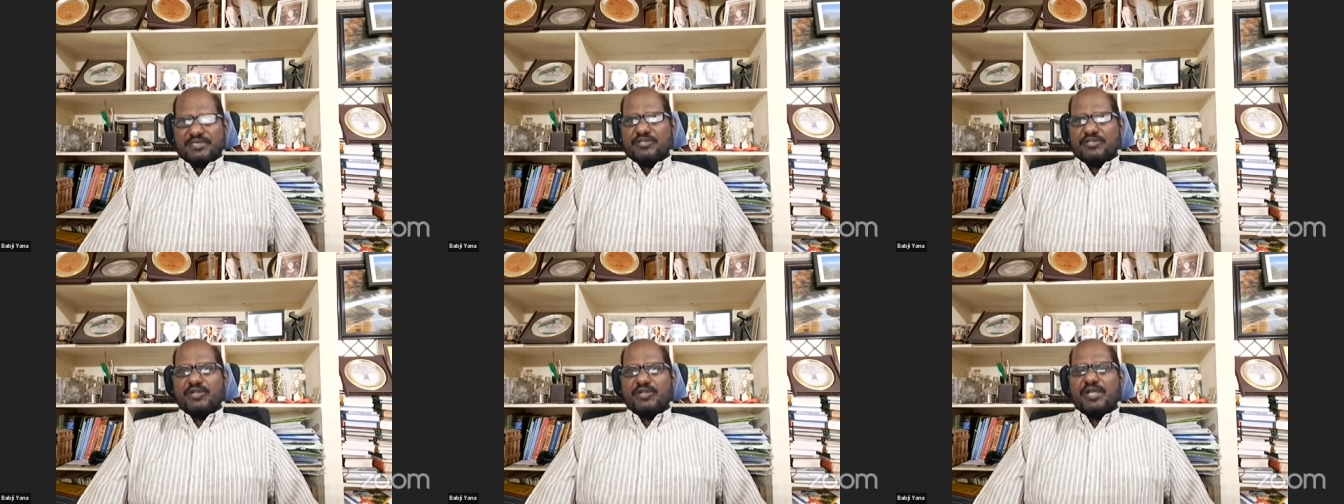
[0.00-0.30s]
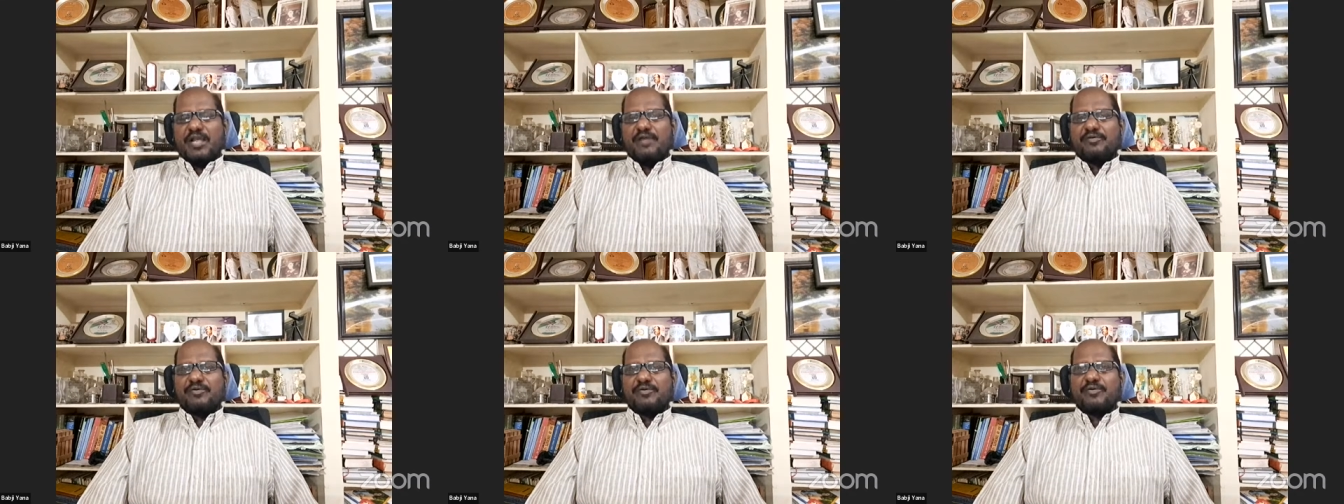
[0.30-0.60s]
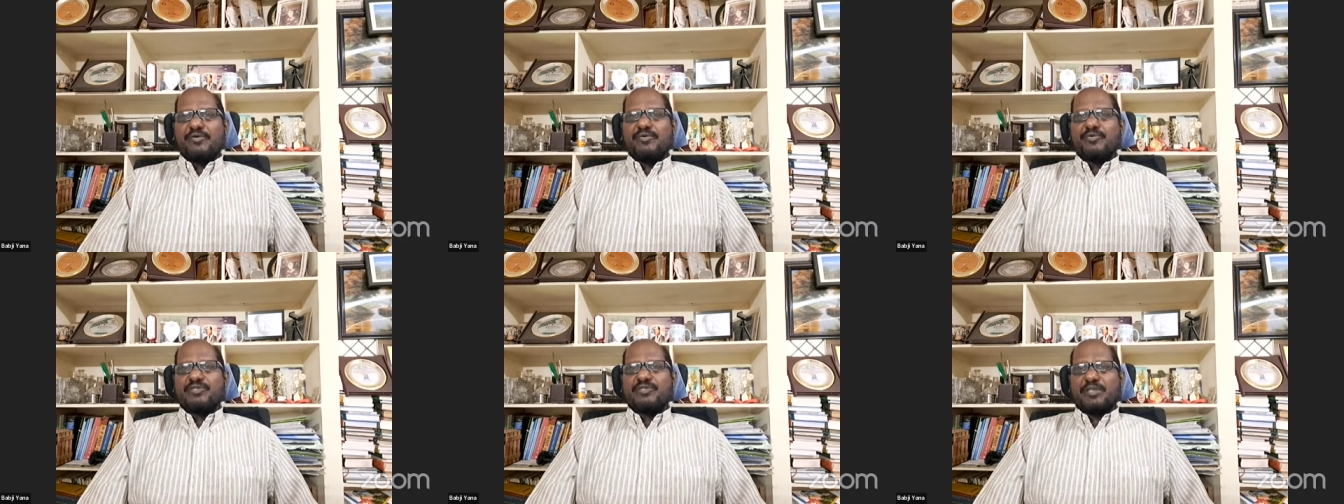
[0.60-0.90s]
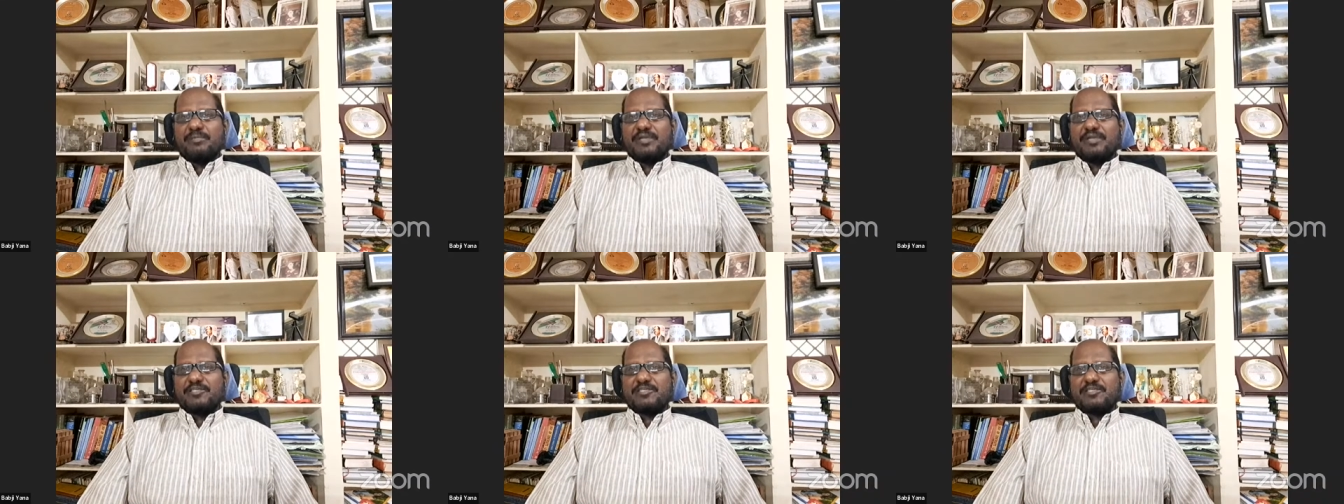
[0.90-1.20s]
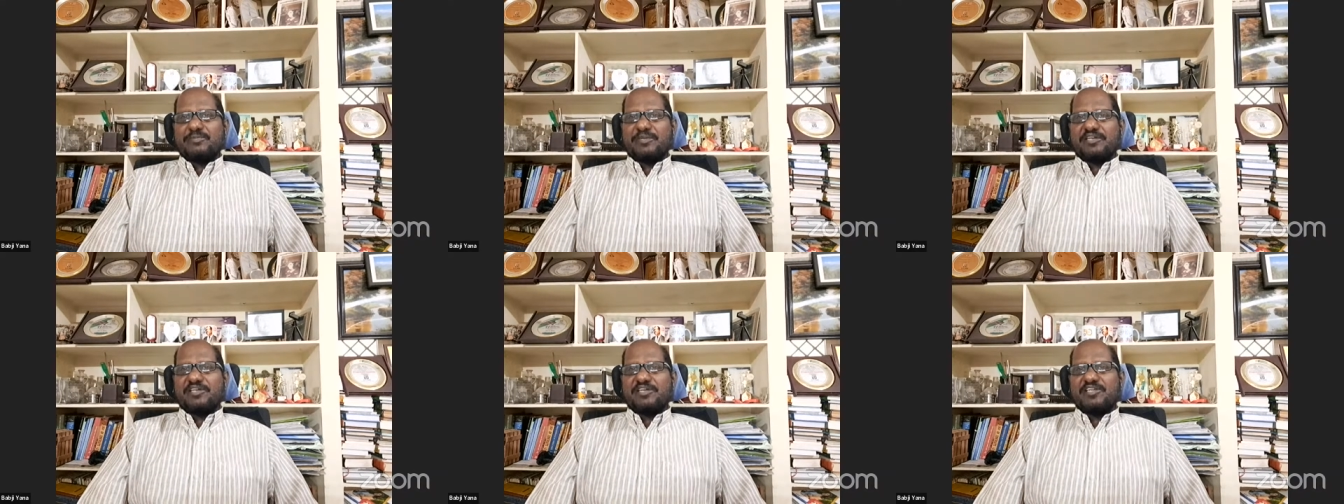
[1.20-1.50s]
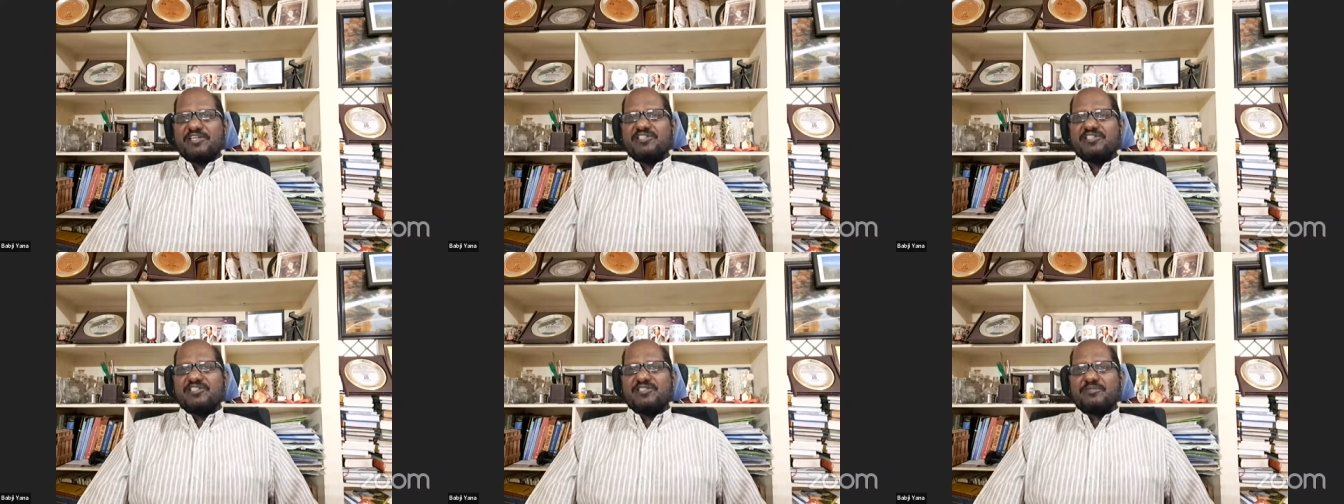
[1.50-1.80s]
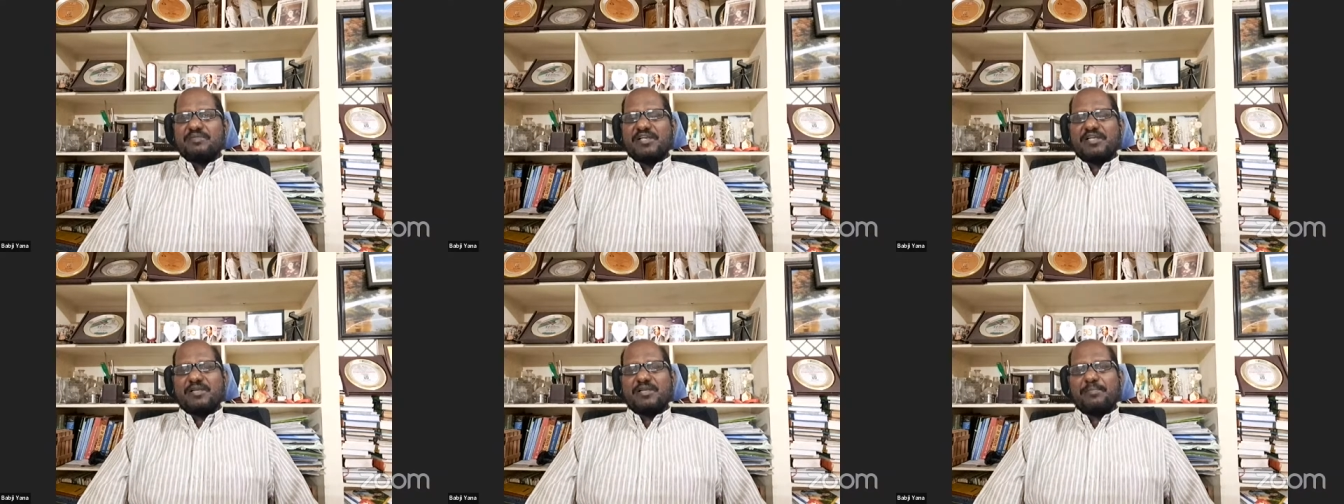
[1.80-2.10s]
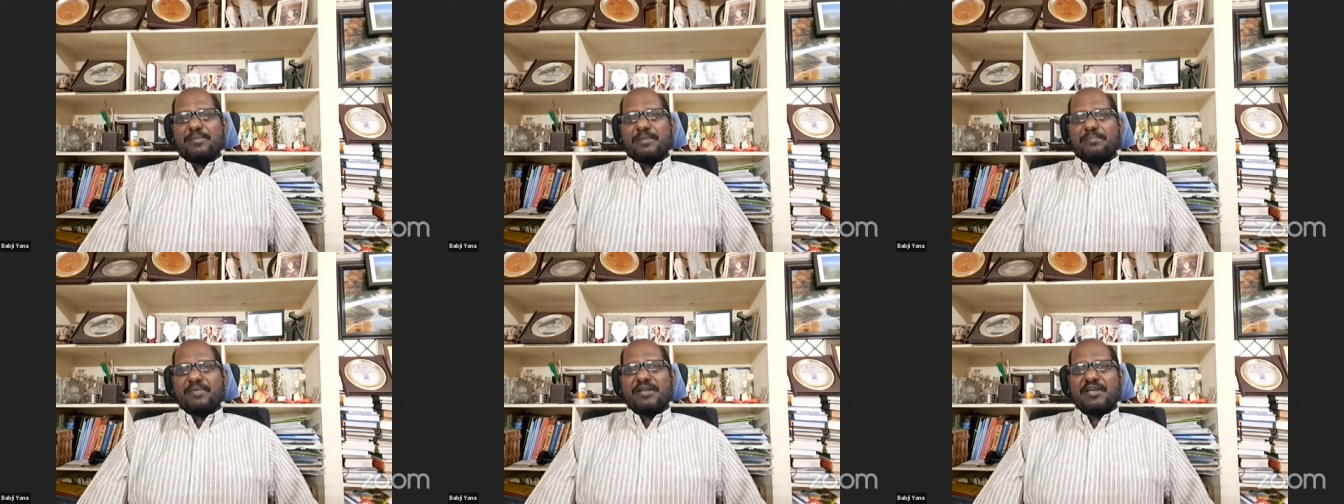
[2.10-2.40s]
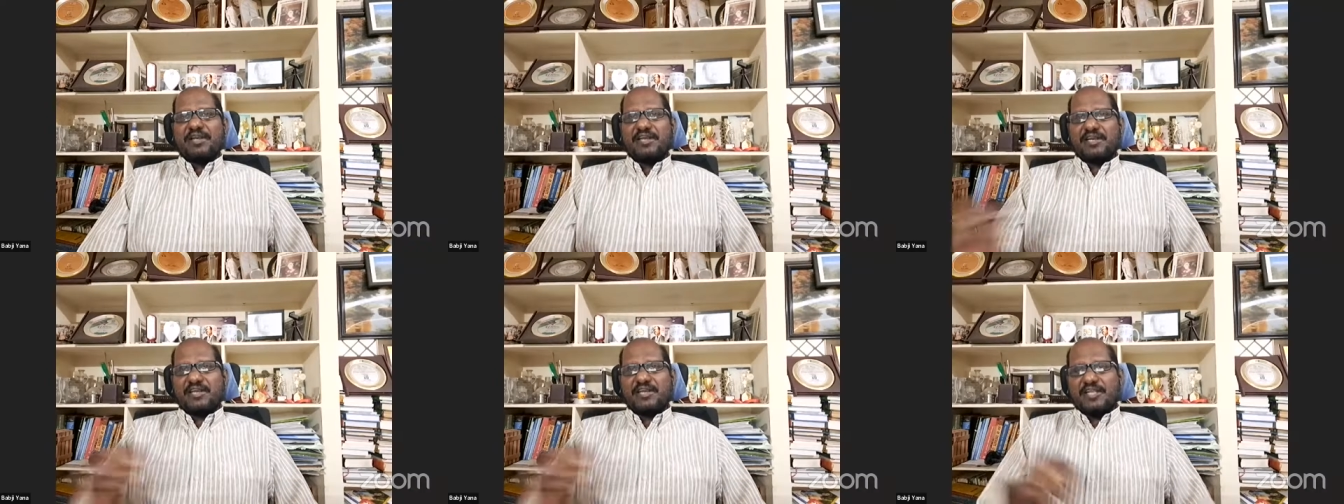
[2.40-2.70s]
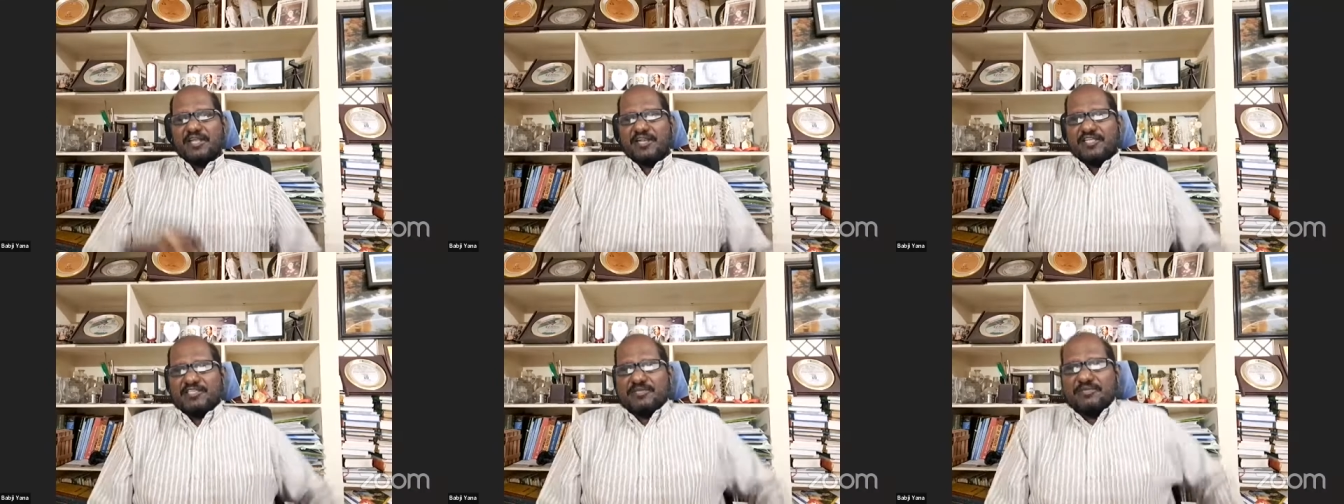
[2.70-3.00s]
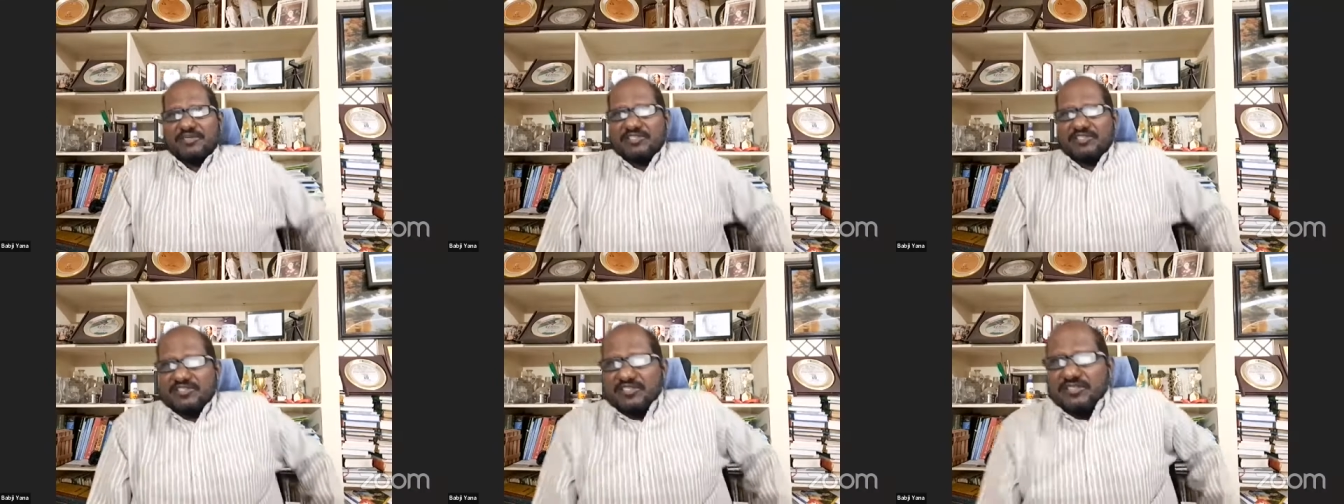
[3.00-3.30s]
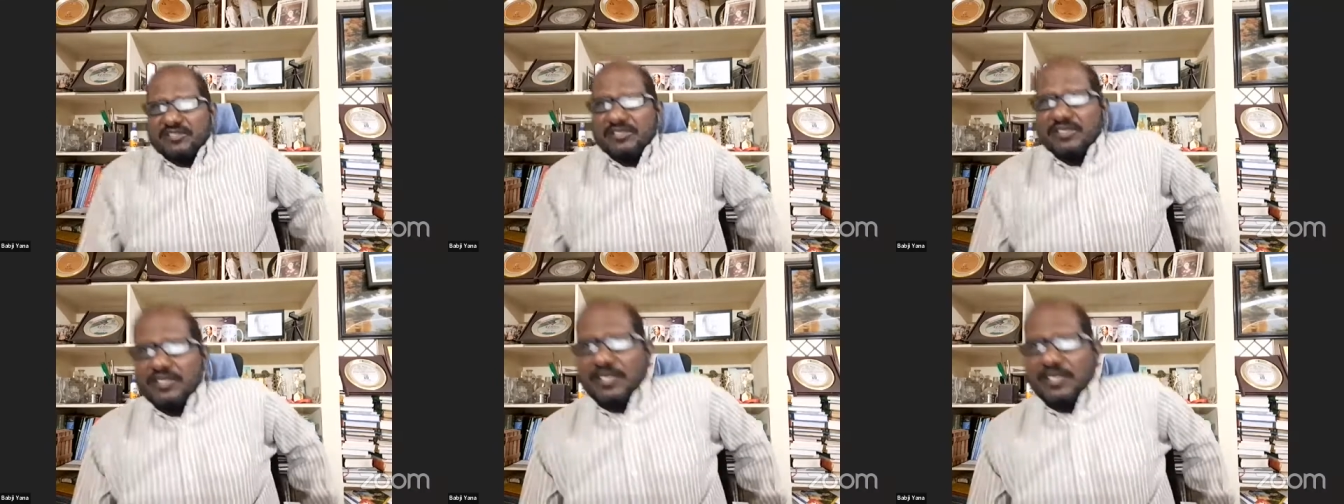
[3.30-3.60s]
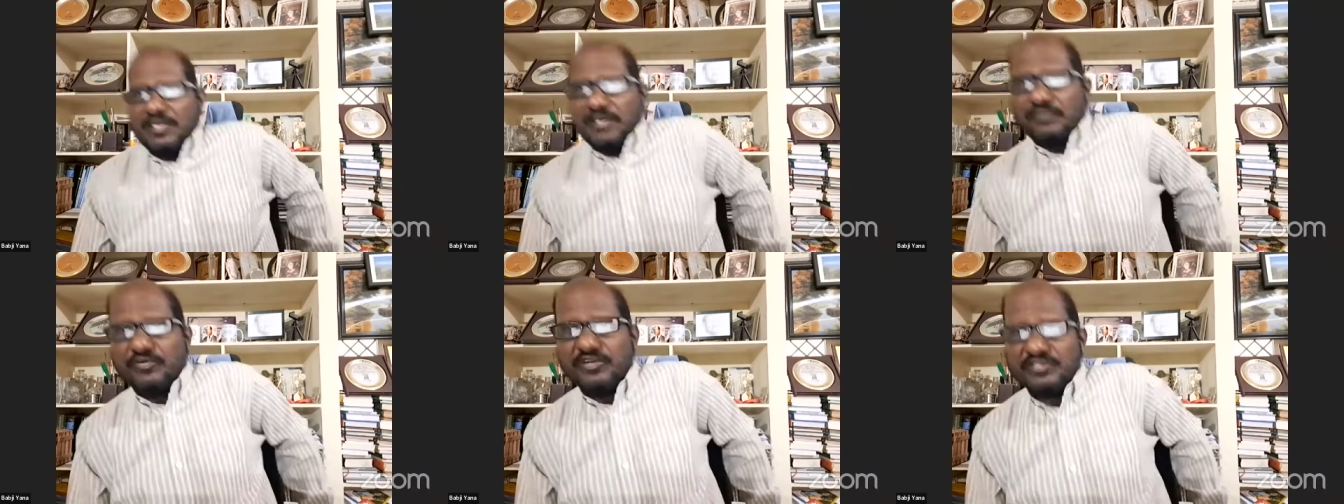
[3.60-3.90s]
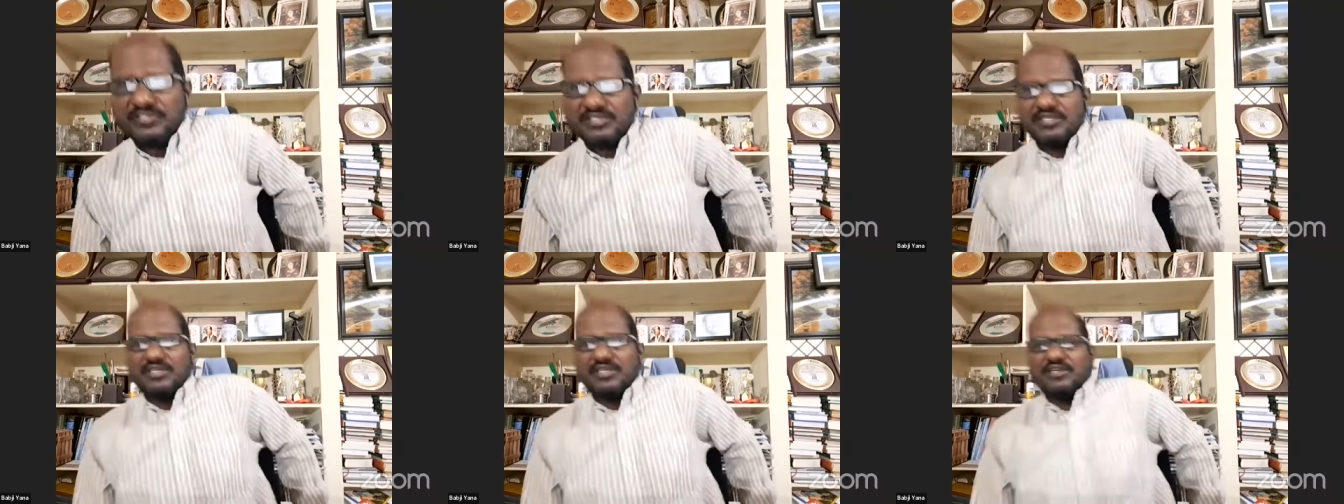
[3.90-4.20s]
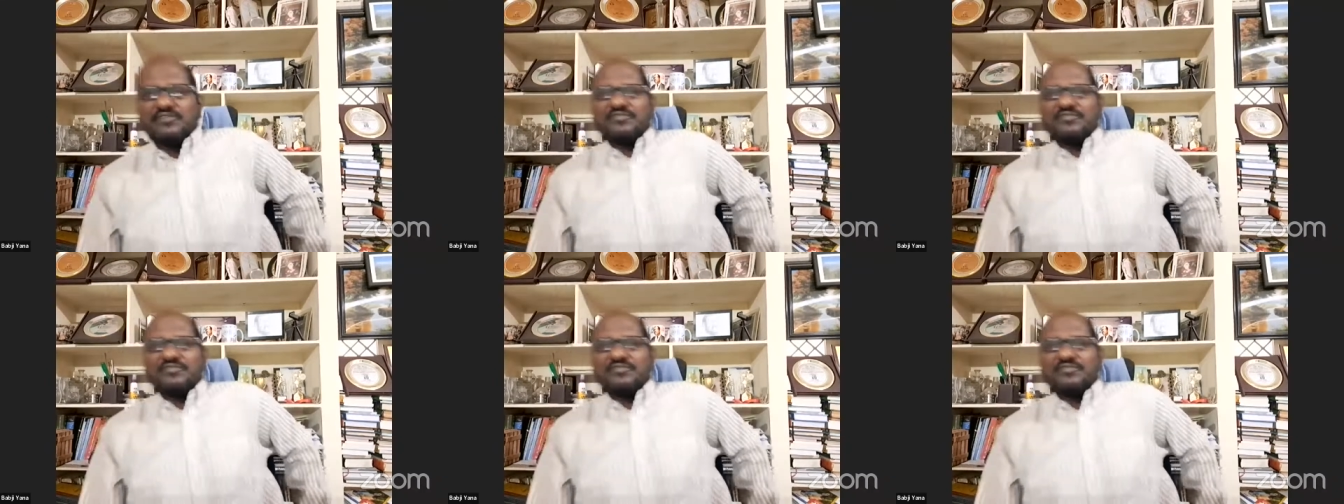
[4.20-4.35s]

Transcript: but you have to do some expectations, make preparatory arrangements in advance.